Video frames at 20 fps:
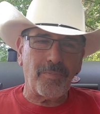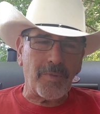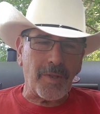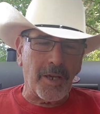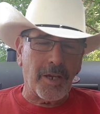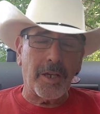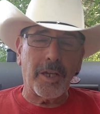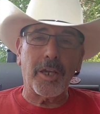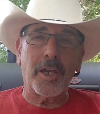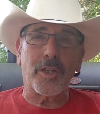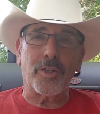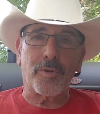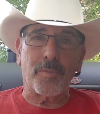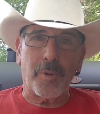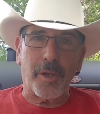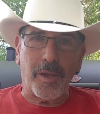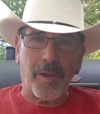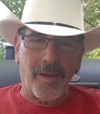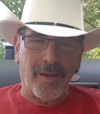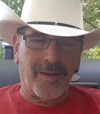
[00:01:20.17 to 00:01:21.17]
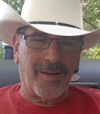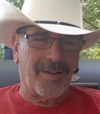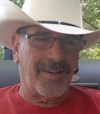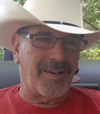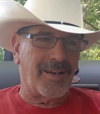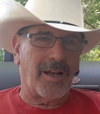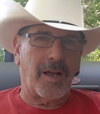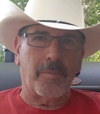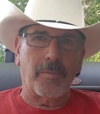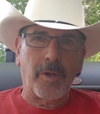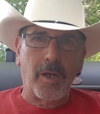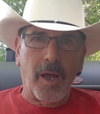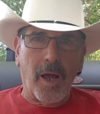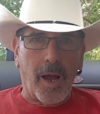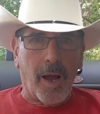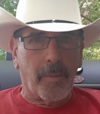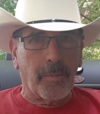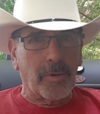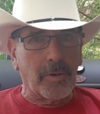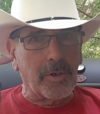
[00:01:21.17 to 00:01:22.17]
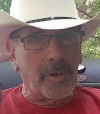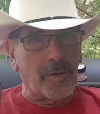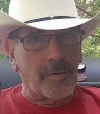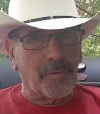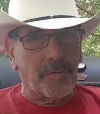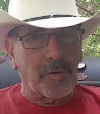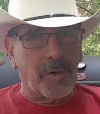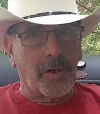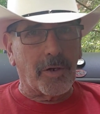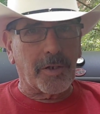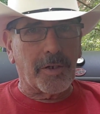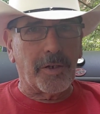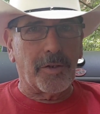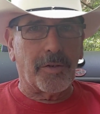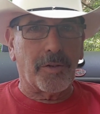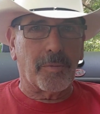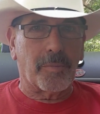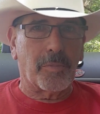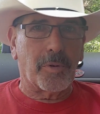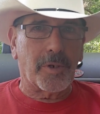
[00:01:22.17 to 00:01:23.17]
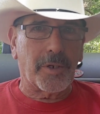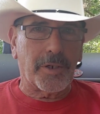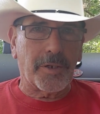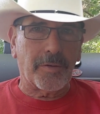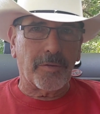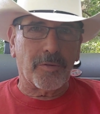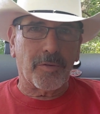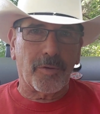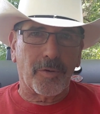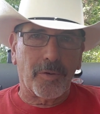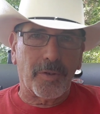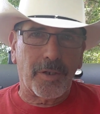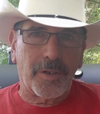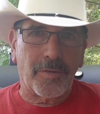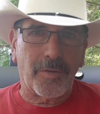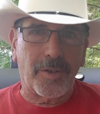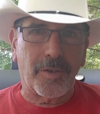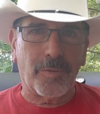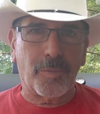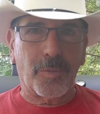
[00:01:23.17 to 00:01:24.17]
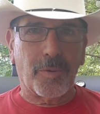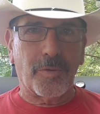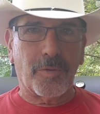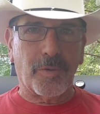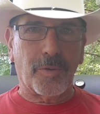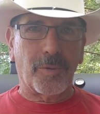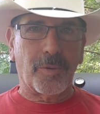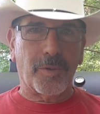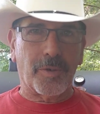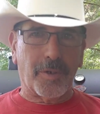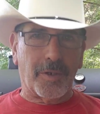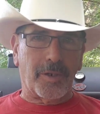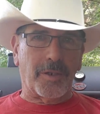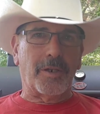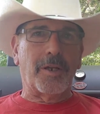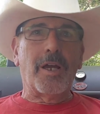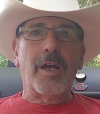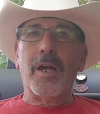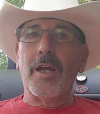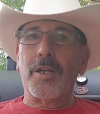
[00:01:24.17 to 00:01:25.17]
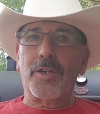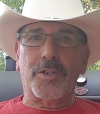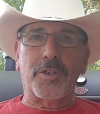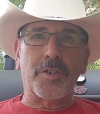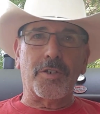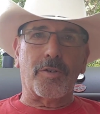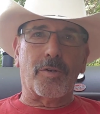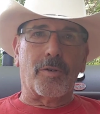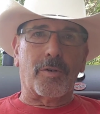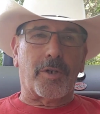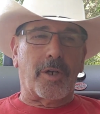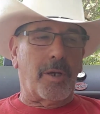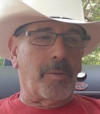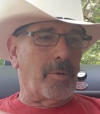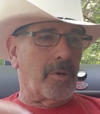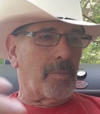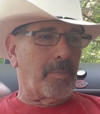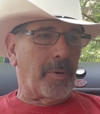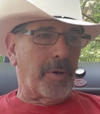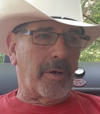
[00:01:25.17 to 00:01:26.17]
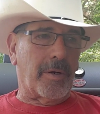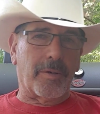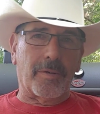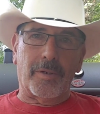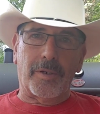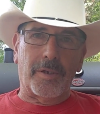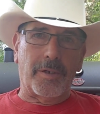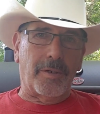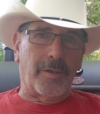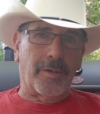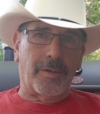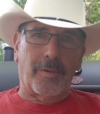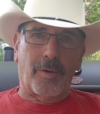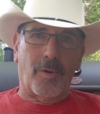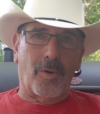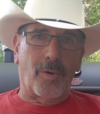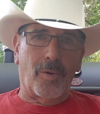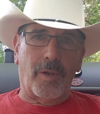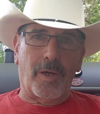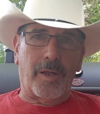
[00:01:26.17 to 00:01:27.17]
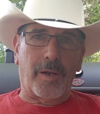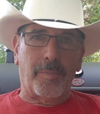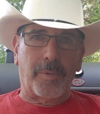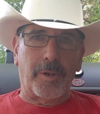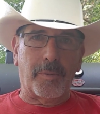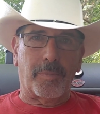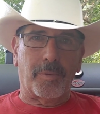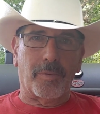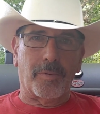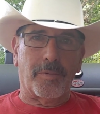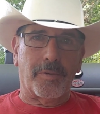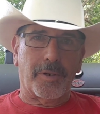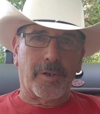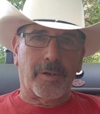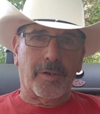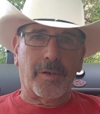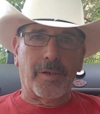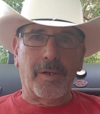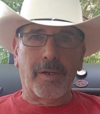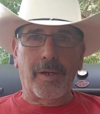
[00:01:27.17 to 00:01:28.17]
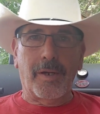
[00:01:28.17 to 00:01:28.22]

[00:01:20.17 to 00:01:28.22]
It gets me. I'm a little foggy in the brain, so that's what's going on. She's okay, but apparently a whole lot of people there